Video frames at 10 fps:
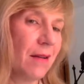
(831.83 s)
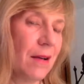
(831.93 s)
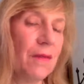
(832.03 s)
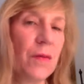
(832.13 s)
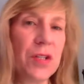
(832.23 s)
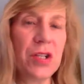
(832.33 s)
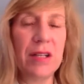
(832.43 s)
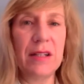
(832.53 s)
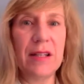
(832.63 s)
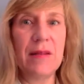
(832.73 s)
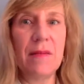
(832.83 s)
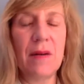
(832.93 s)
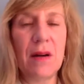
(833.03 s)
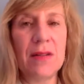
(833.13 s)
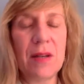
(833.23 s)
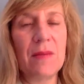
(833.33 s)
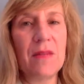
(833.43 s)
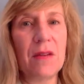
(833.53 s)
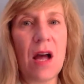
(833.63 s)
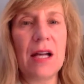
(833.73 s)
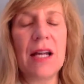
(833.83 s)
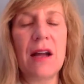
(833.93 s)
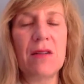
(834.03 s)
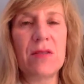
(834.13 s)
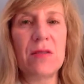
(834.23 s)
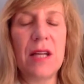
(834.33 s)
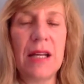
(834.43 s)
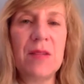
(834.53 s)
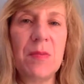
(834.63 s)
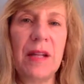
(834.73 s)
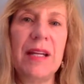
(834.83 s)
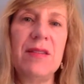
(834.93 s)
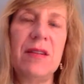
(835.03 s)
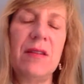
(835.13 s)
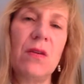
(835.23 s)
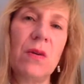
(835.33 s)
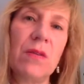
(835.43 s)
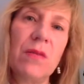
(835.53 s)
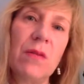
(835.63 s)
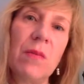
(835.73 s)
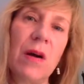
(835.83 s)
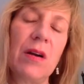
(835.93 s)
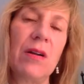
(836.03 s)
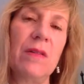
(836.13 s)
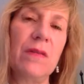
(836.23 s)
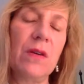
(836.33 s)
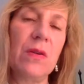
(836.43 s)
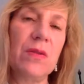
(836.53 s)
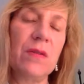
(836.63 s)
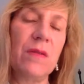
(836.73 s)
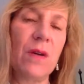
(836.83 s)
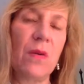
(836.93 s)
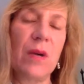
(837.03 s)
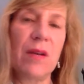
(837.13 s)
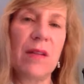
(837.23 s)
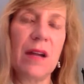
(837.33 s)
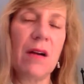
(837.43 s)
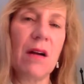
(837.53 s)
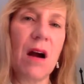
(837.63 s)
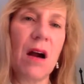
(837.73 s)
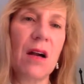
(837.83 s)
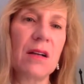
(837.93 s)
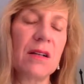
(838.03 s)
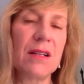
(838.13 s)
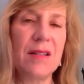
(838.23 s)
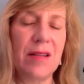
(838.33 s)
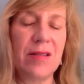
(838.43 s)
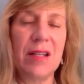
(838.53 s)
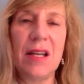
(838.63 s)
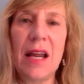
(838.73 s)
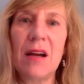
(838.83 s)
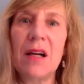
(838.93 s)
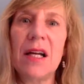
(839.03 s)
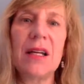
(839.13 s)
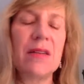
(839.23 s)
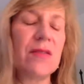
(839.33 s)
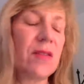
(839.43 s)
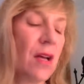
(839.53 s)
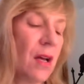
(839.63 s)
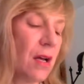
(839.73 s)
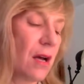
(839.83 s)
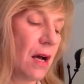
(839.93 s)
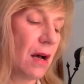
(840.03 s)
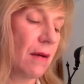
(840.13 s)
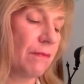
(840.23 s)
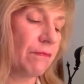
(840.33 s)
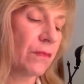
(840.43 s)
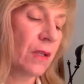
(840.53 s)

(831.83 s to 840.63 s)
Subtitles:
unfortunately, some of the logging also takes place in the northern part of Kosovo, where there are contested areas, and